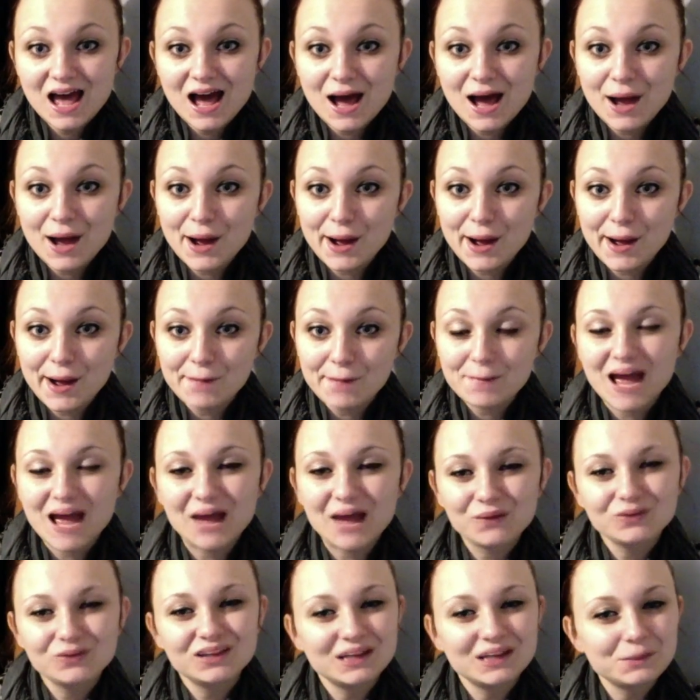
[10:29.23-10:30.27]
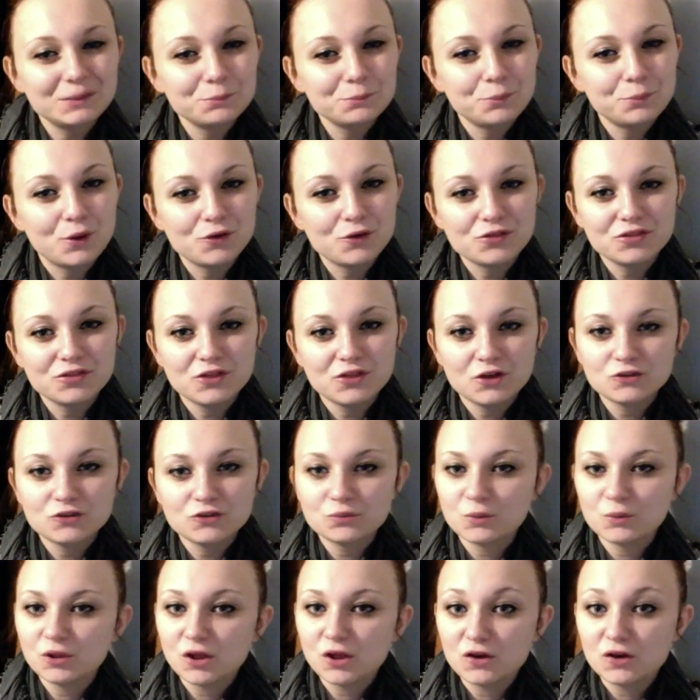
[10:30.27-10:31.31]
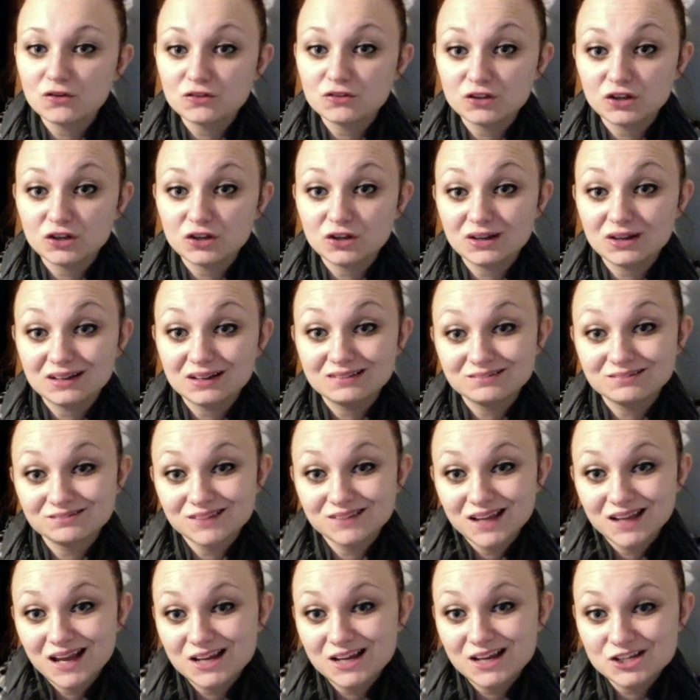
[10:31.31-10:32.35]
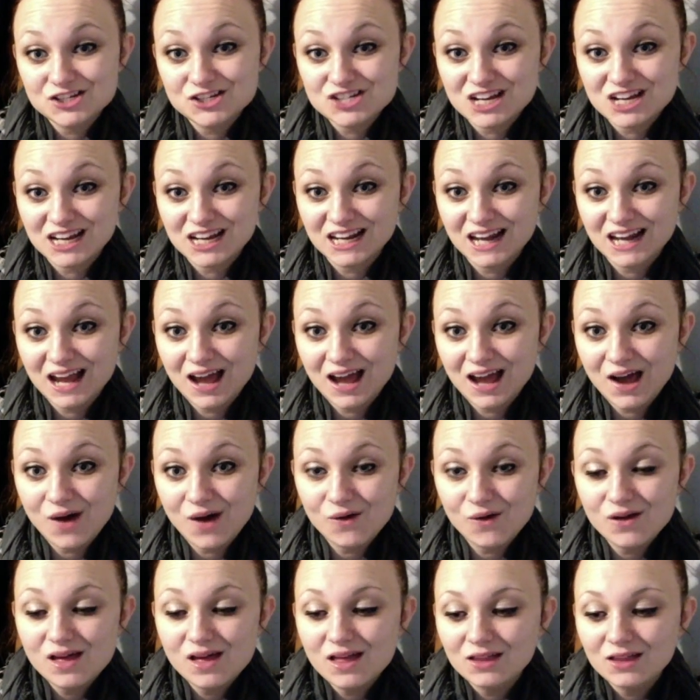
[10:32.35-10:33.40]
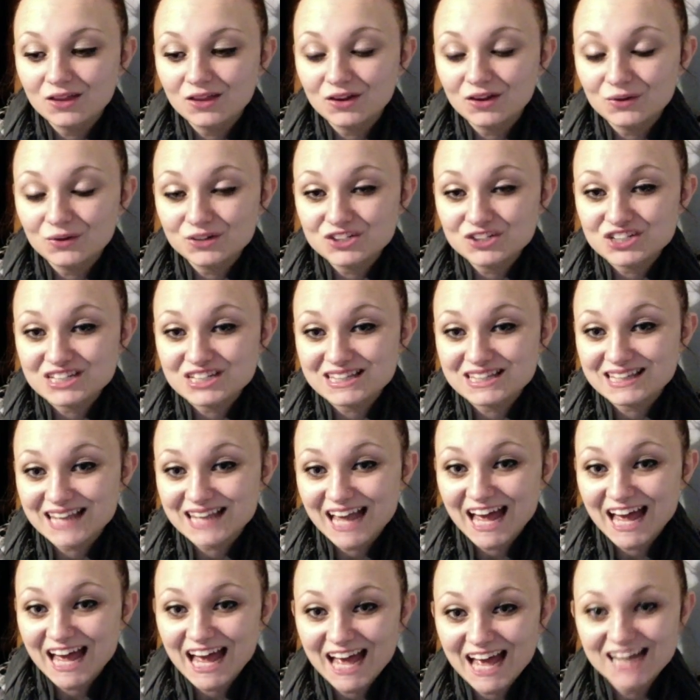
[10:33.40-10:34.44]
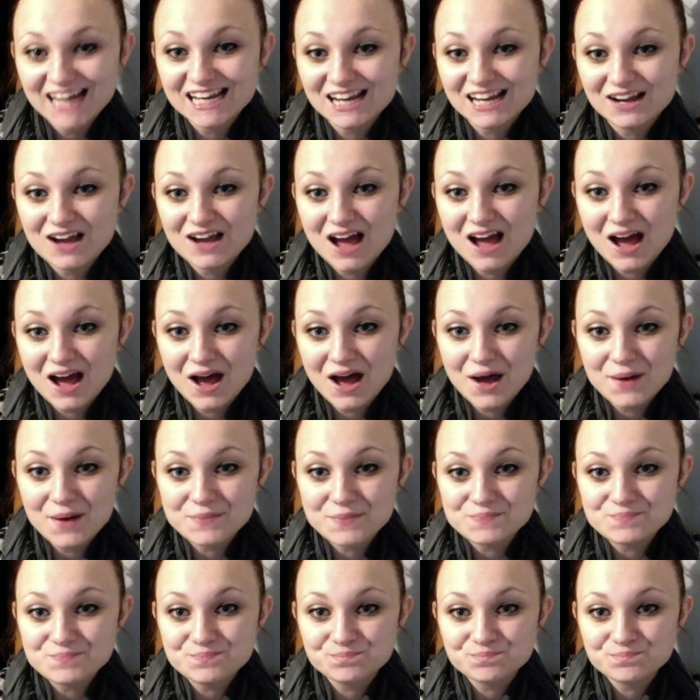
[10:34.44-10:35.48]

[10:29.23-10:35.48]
Um, I will link both those below so you can kind of check it out, look what she's got. Um,